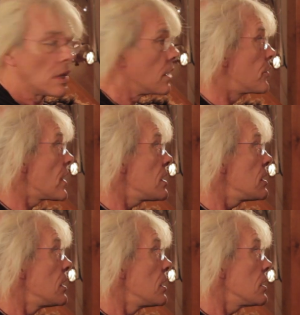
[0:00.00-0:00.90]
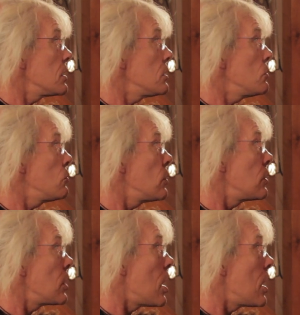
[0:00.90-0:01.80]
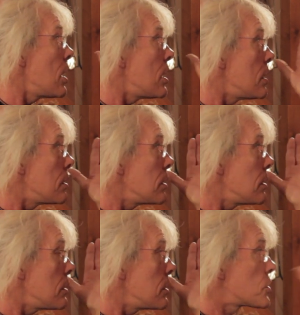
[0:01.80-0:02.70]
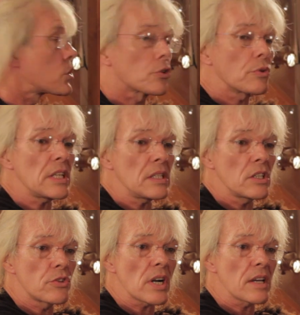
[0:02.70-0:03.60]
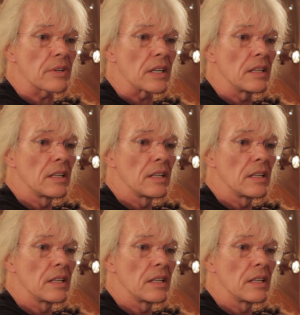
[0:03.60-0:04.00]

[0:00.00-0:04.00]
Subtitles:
then you screen the driver.